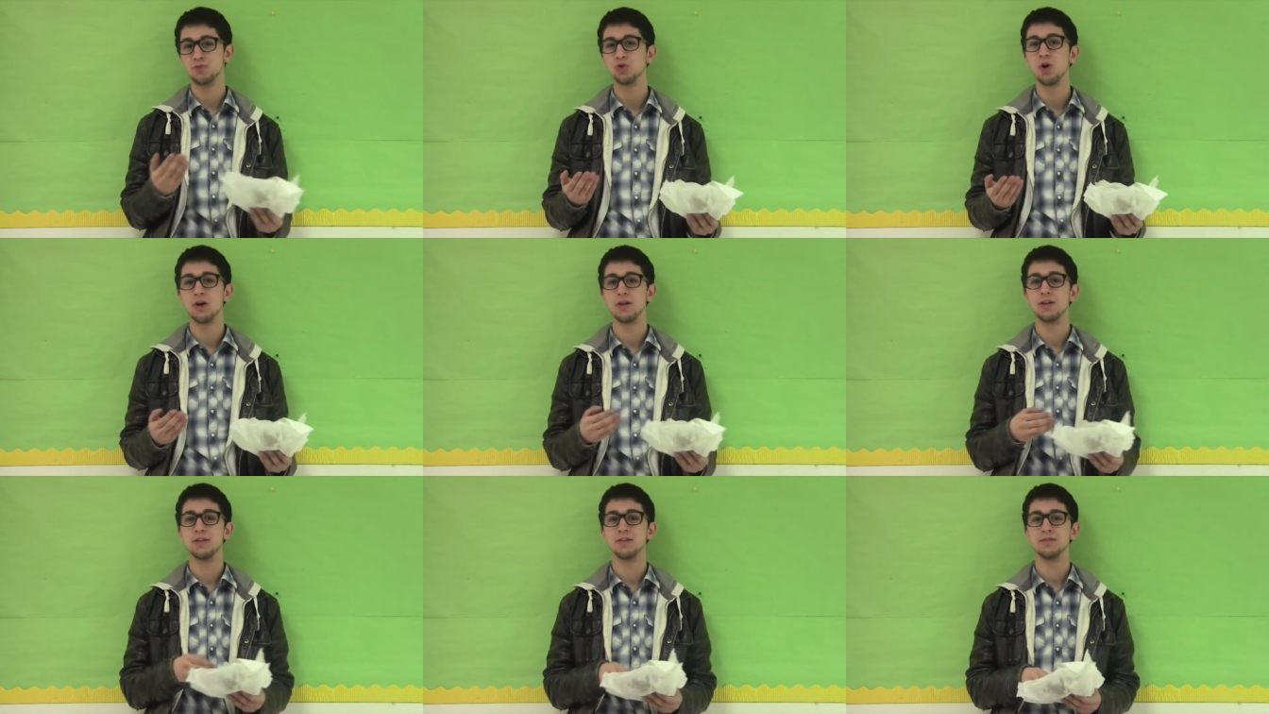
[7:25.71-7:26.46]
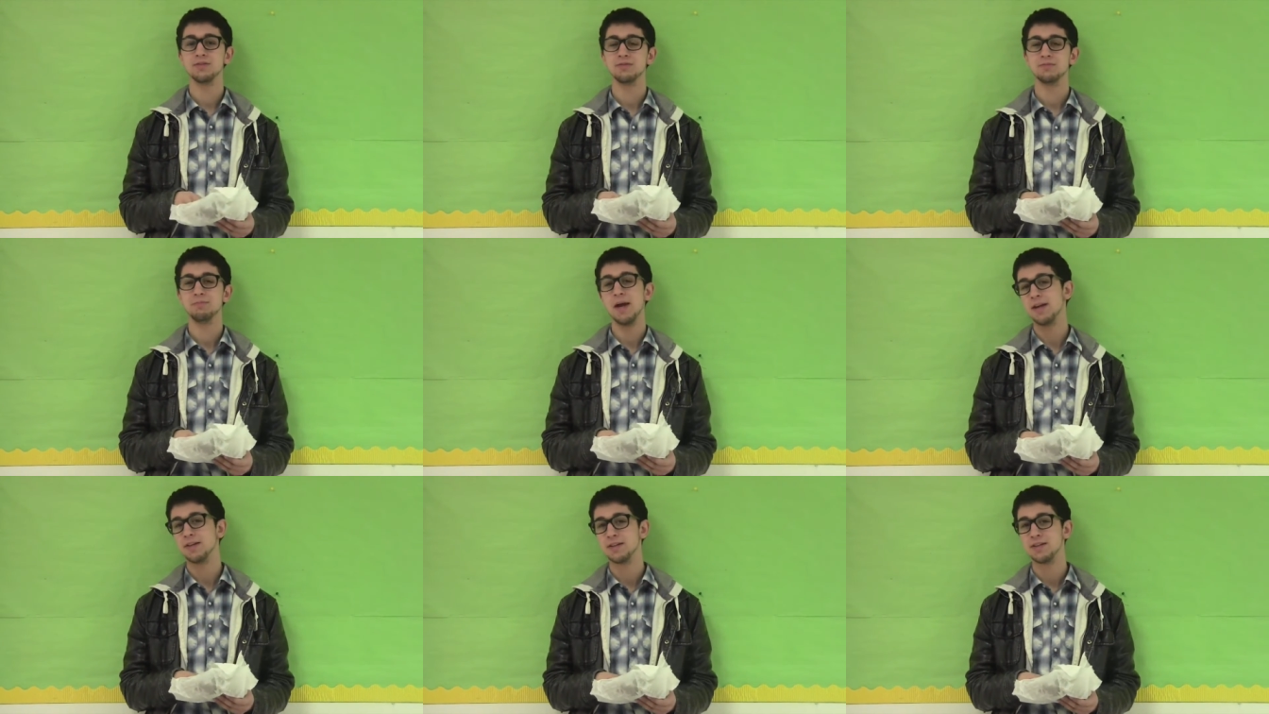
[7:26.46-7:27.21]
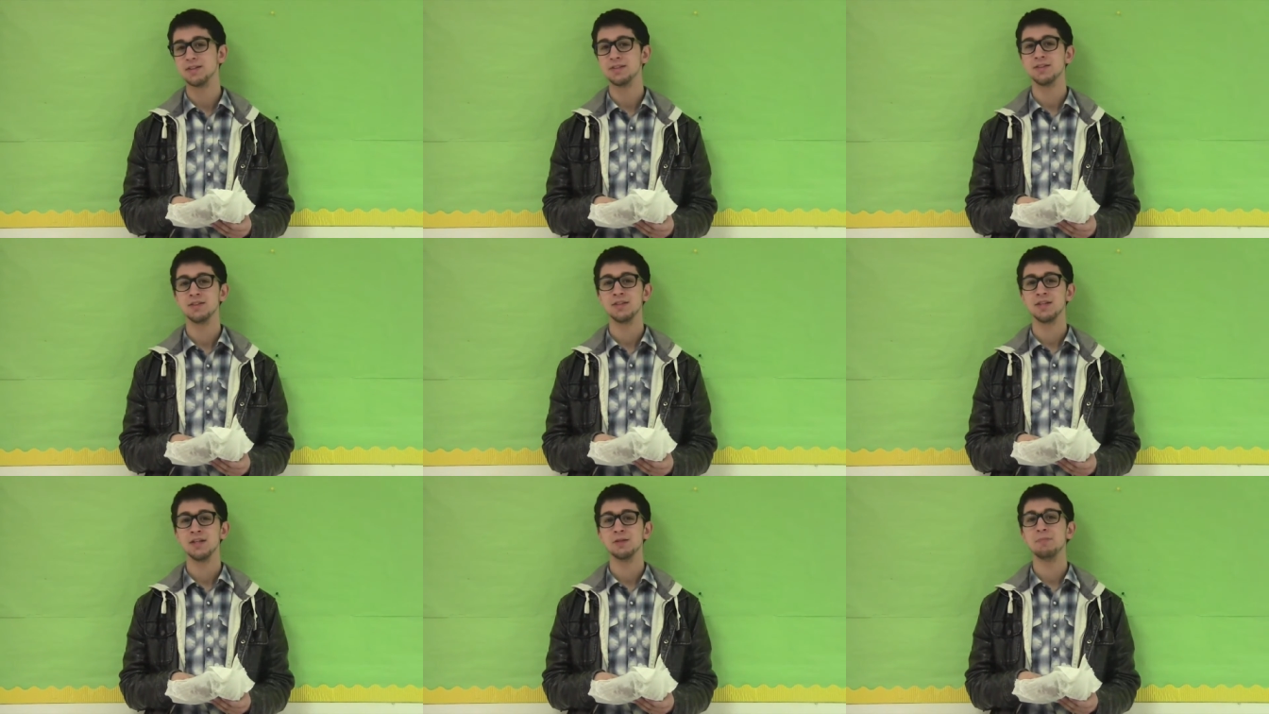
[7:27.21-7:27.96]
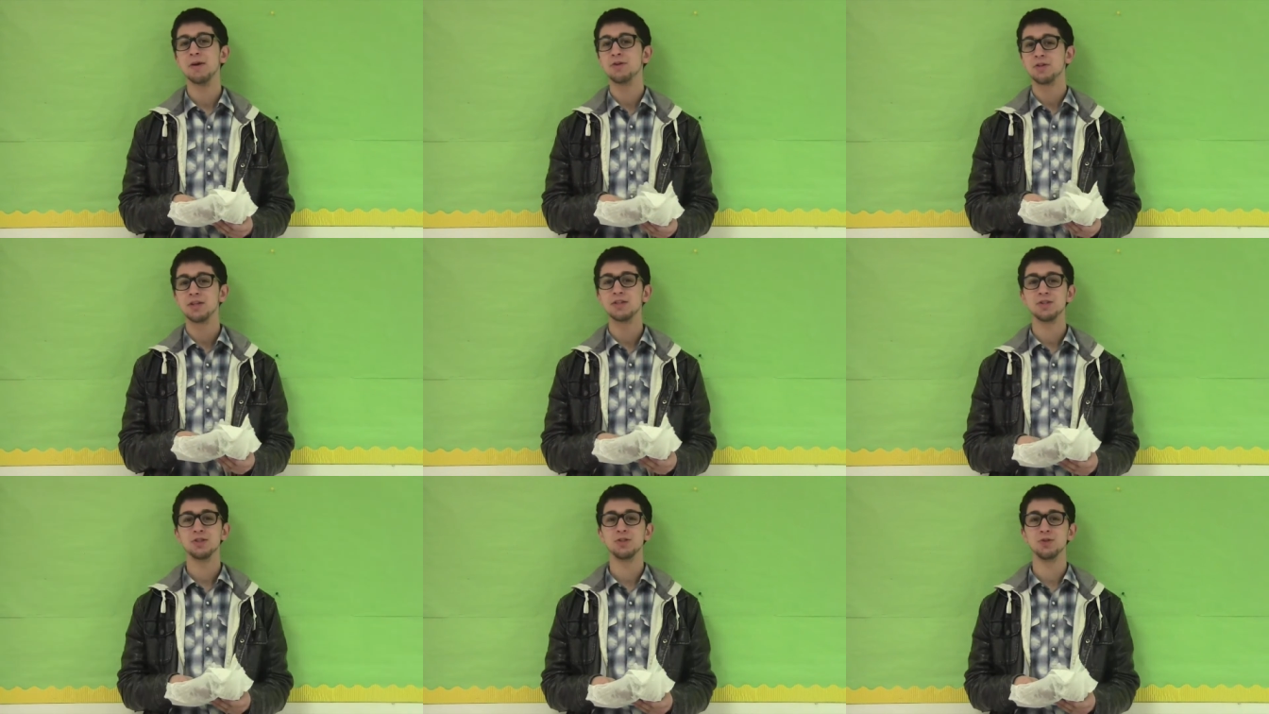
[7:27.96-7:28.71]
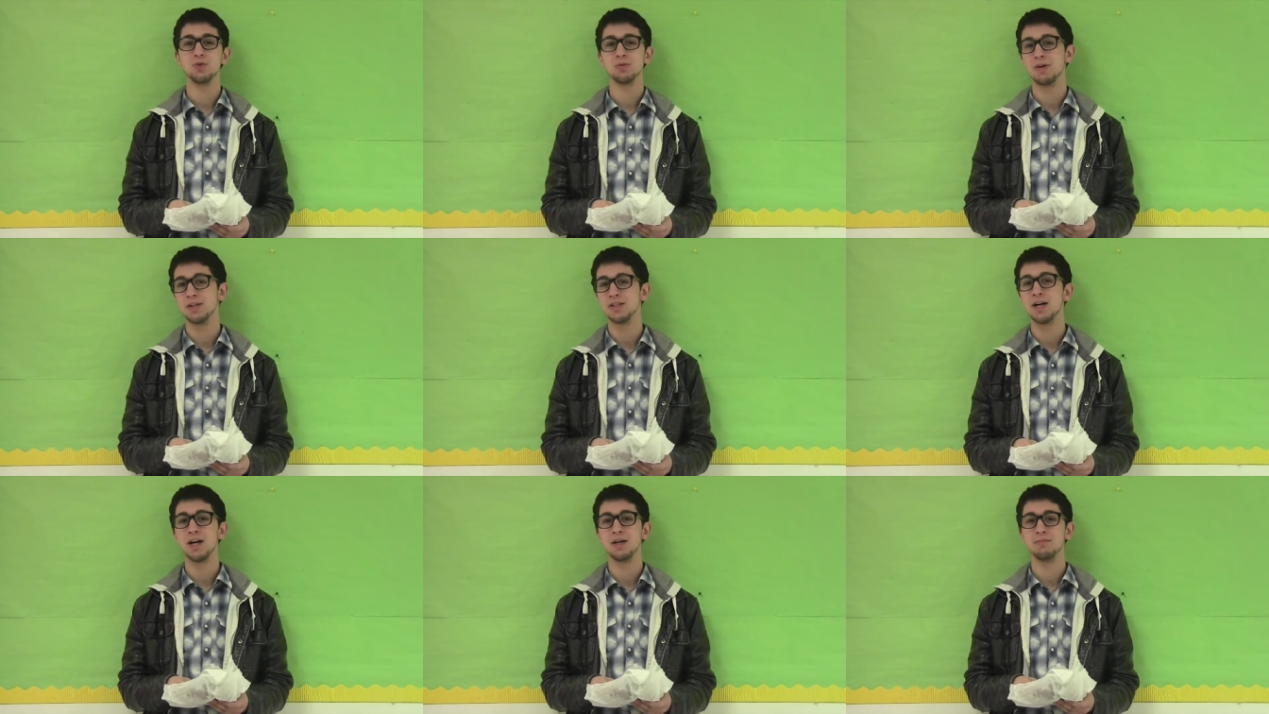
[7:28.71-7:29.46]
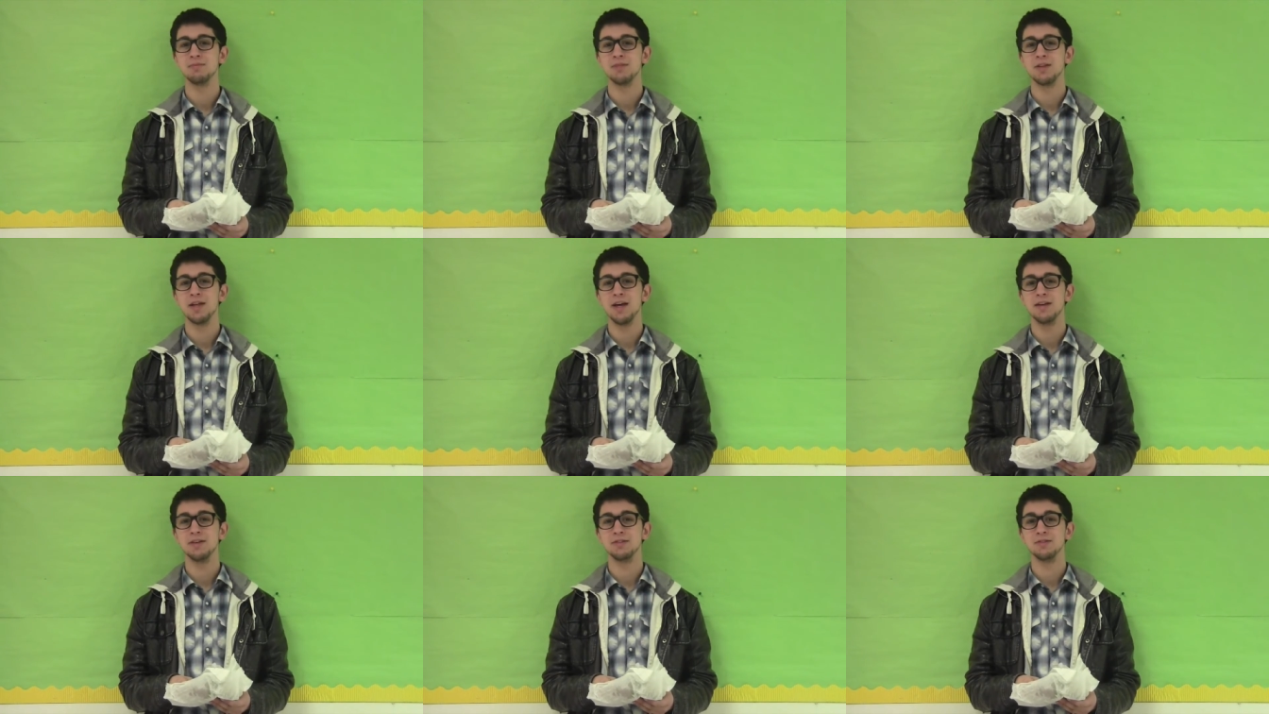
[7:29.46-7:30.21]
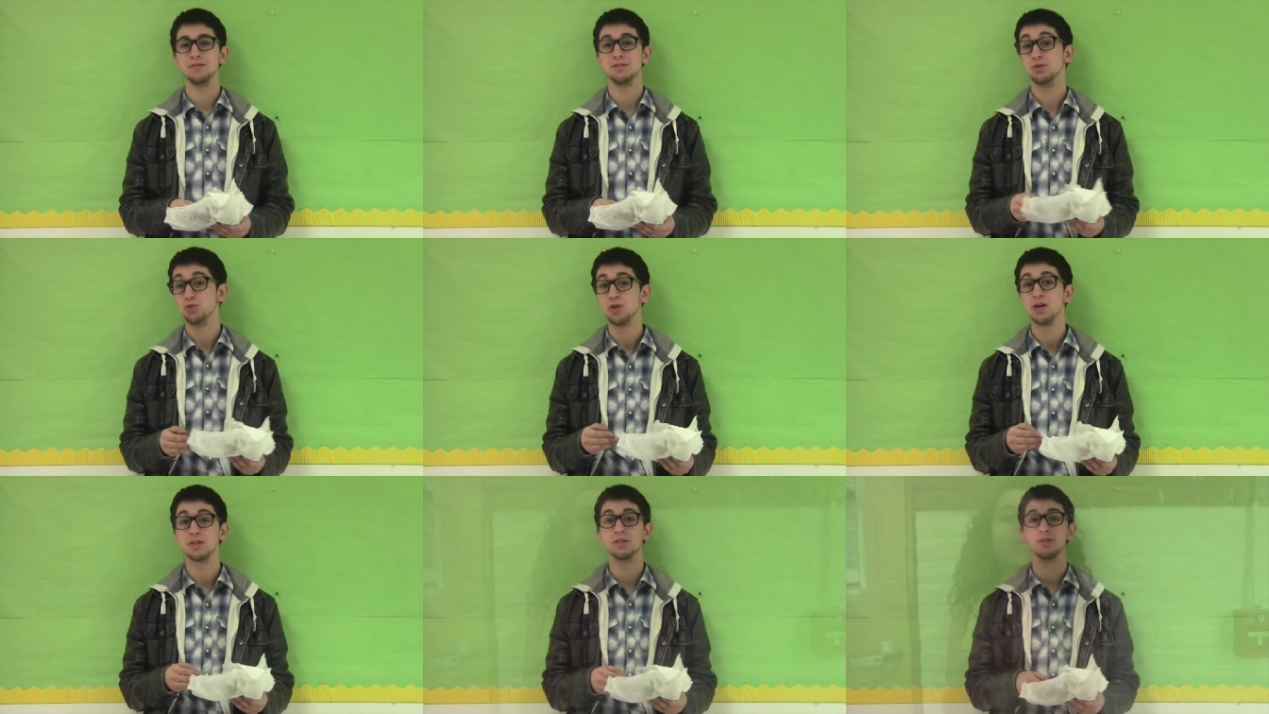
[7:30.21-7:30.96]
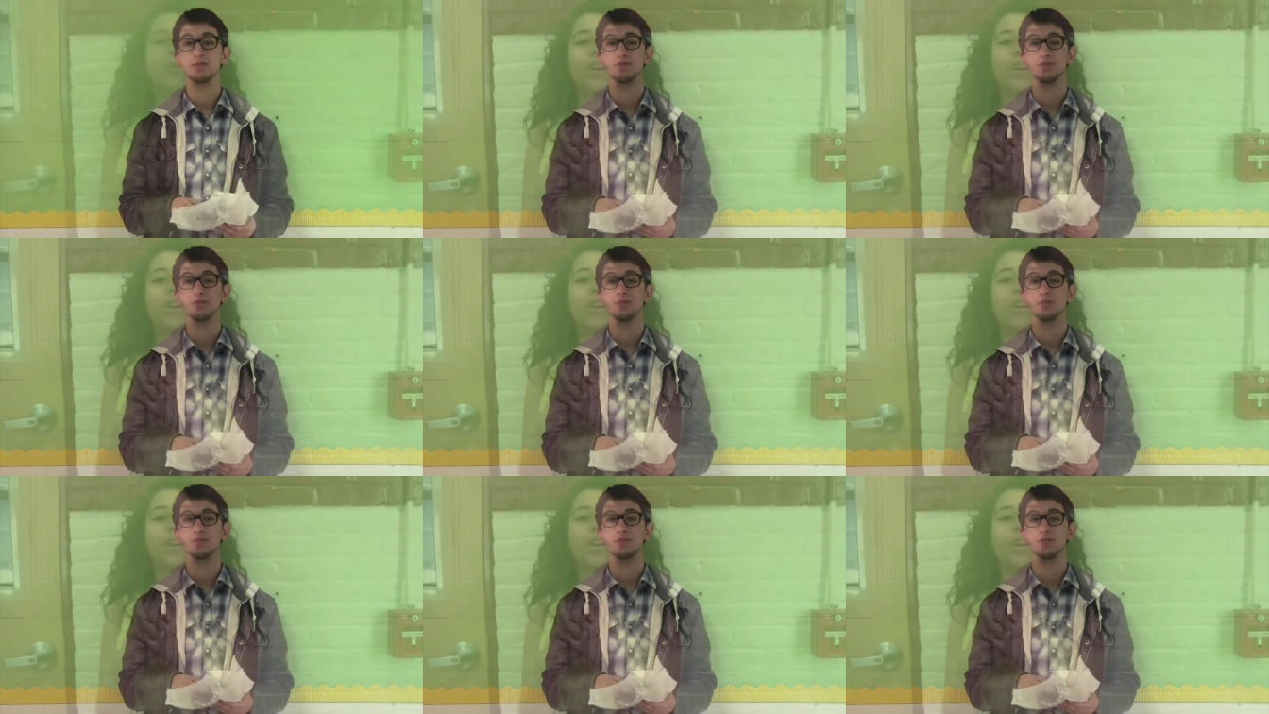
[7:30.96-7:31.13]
drawing, painting, better things to do with my time than drugs.